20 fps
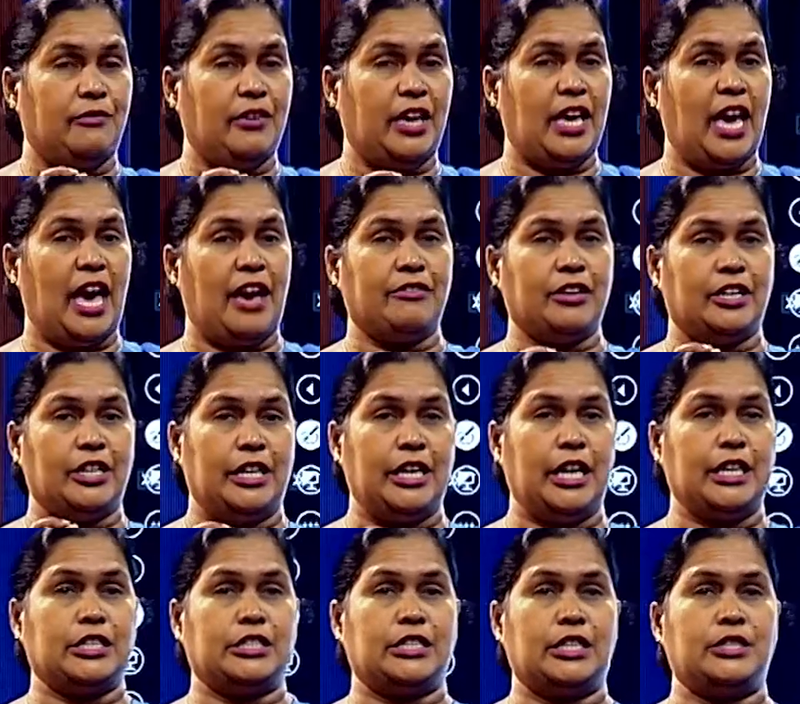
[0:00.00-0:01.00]
we have
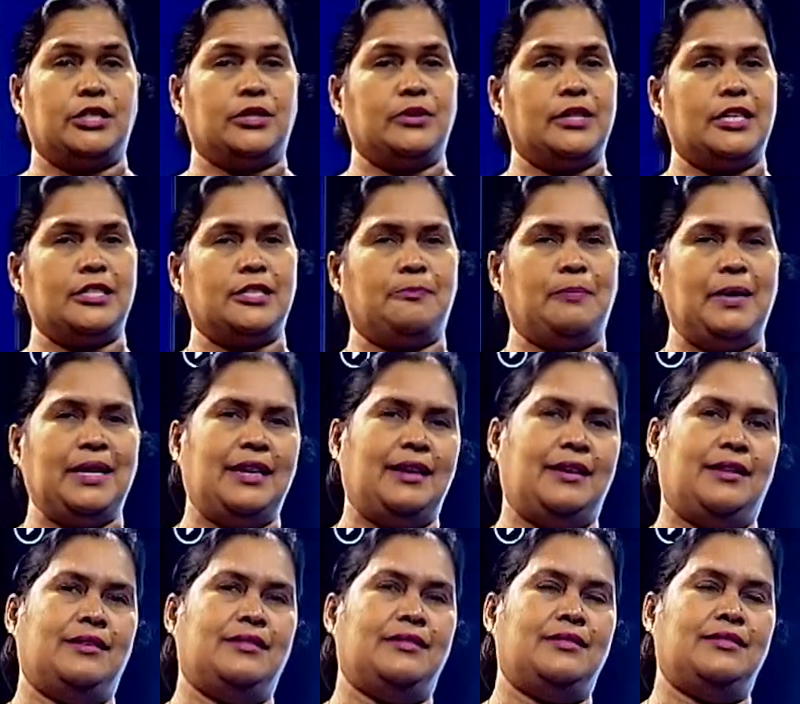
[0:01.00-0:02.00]
connected to the
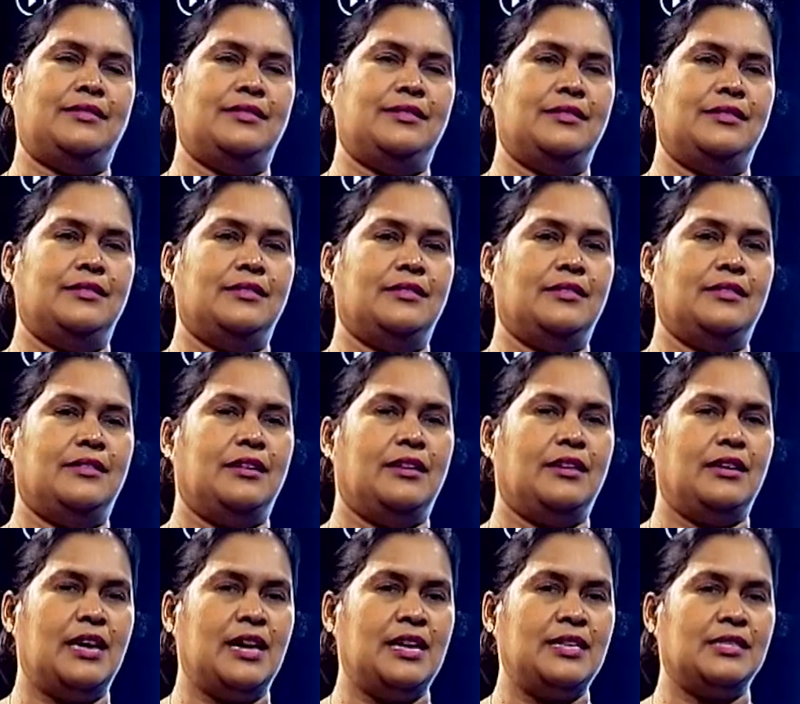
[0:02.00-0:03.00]
spindle?
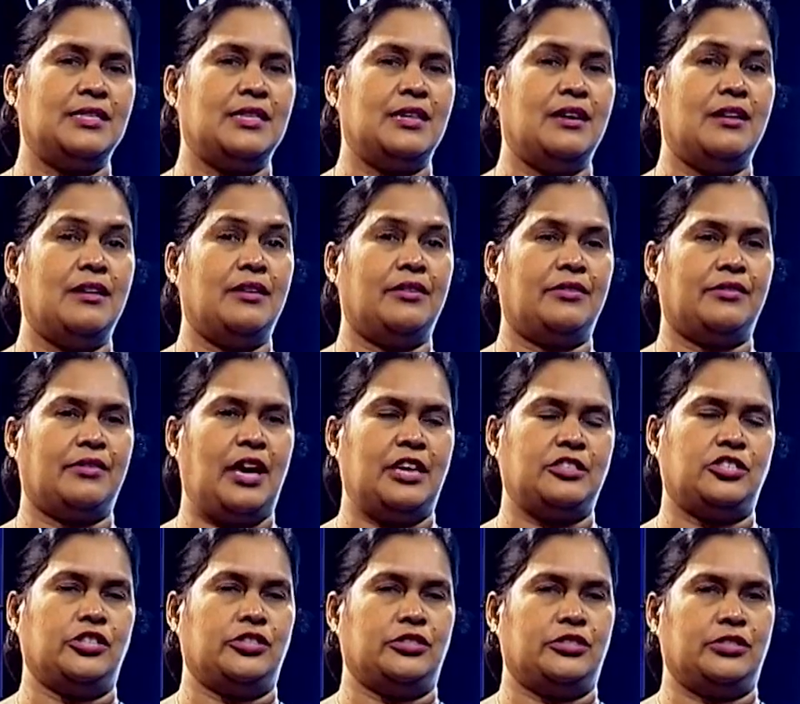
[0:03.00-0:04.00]
Yes,
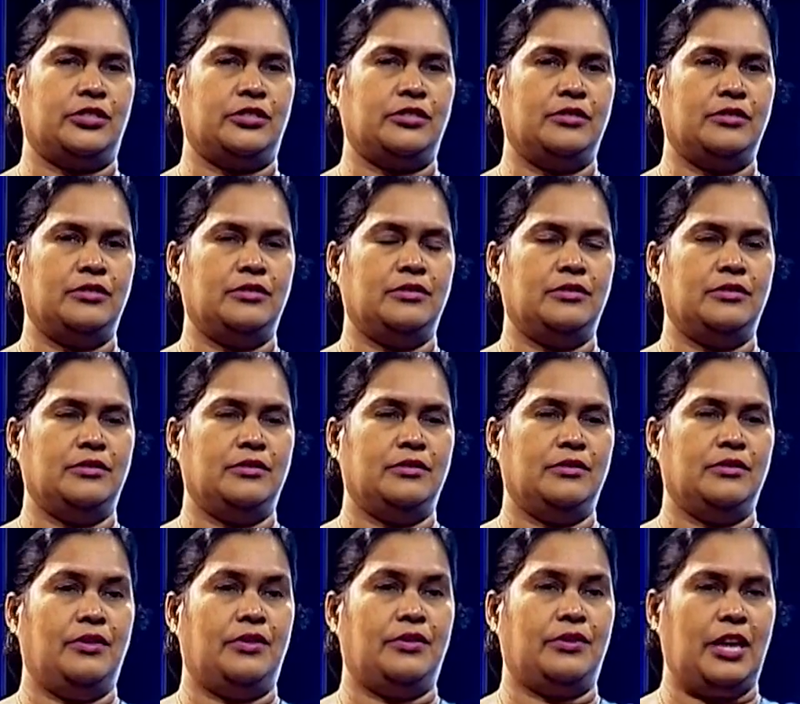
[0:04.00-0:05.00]
ratchet.
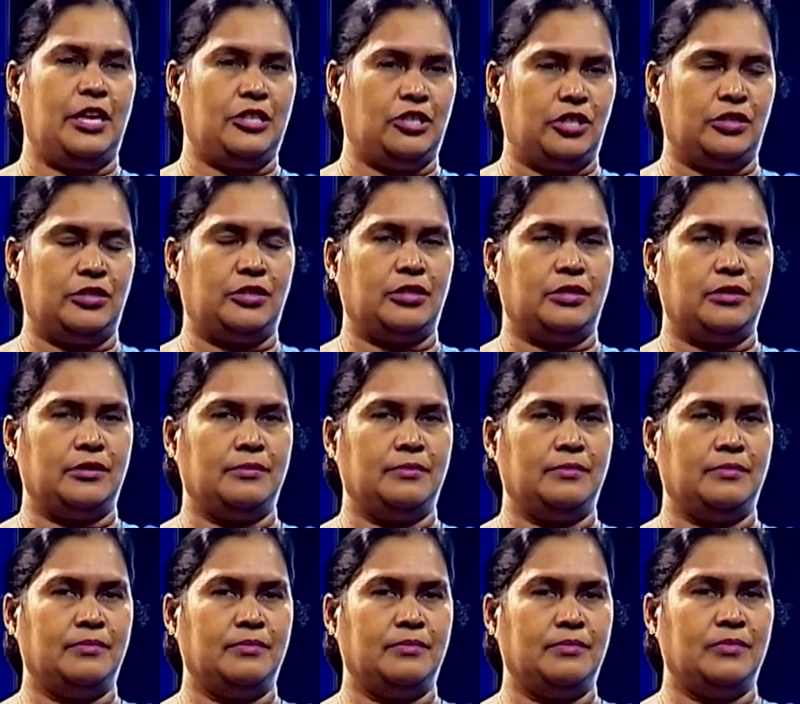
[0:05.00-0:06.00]
Do
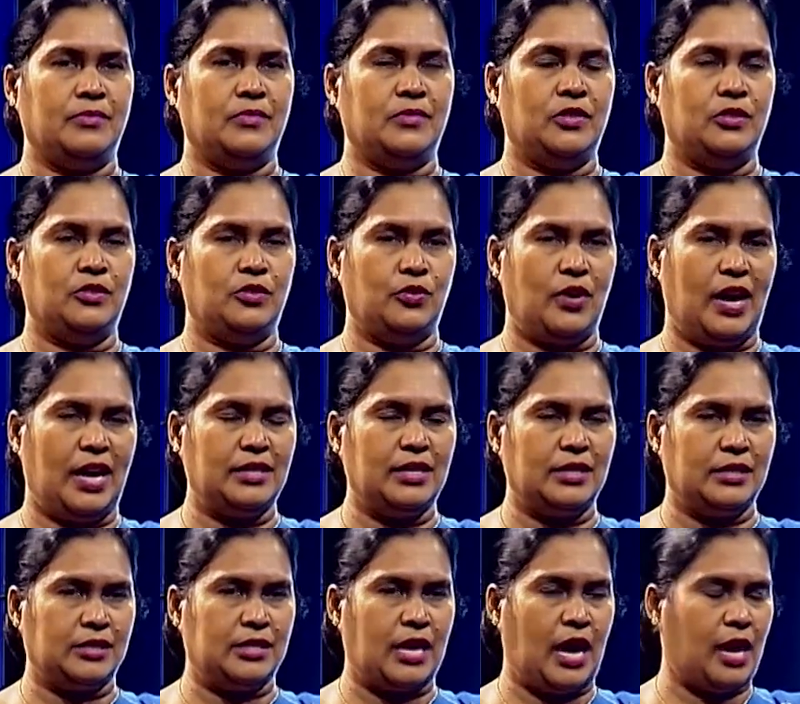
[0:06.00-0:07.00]
you
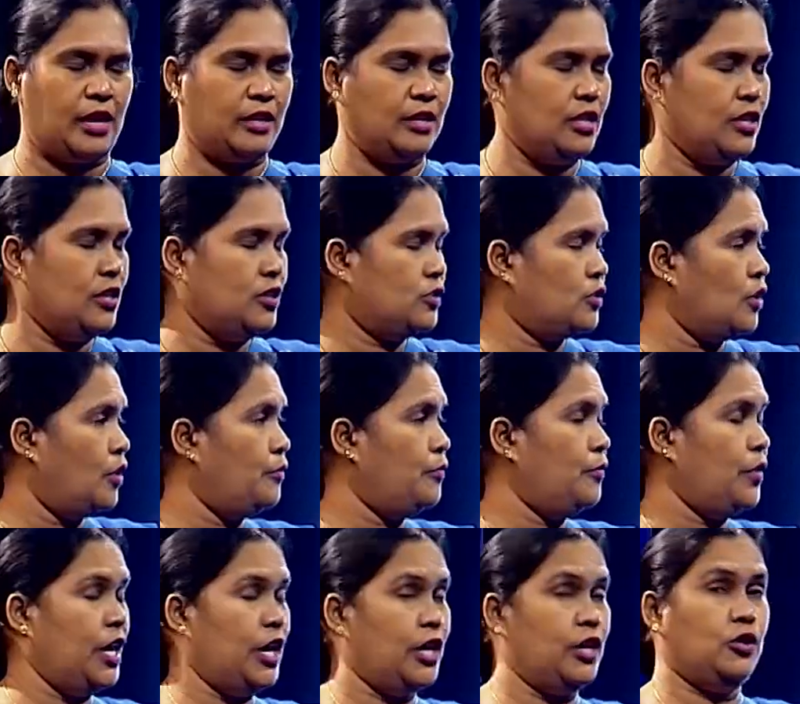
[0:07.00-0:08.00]
understand? So
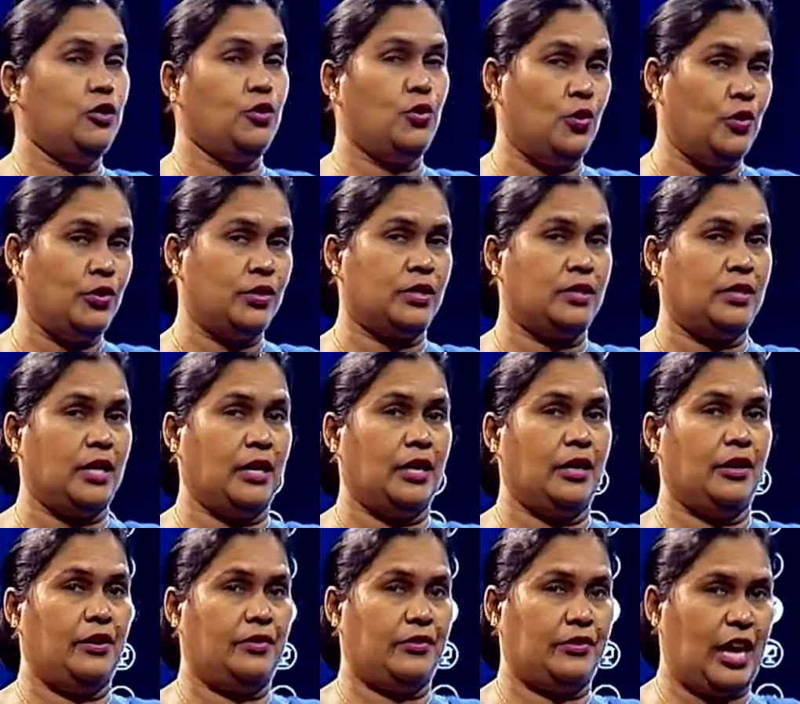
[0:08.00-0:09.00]
we use the
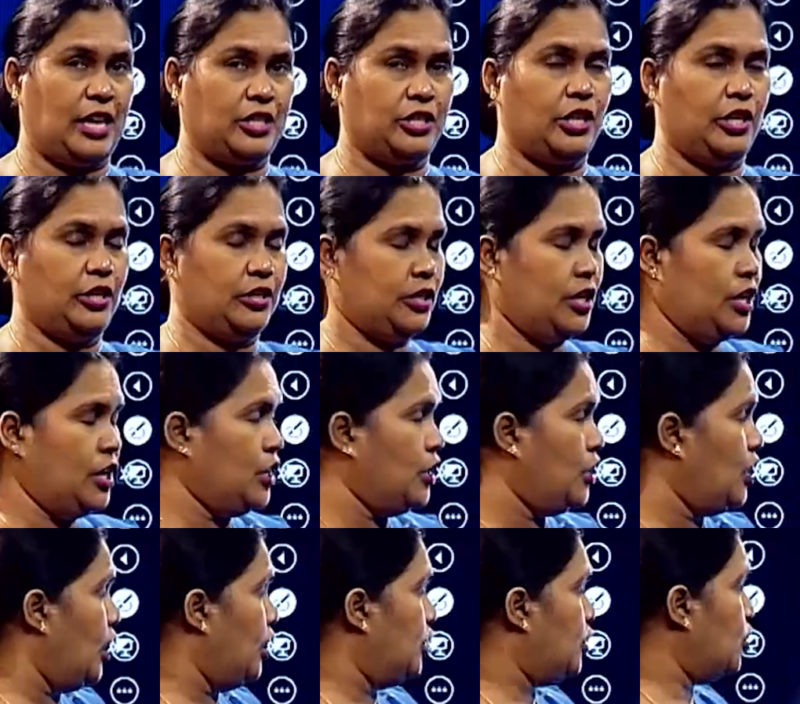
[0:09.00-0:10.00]
ratchet
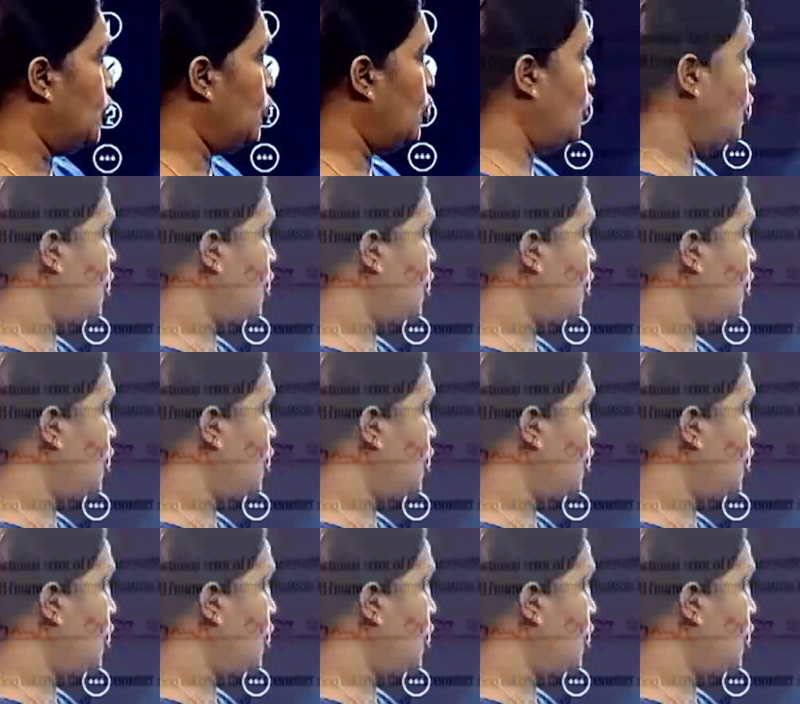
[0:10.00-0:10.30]
to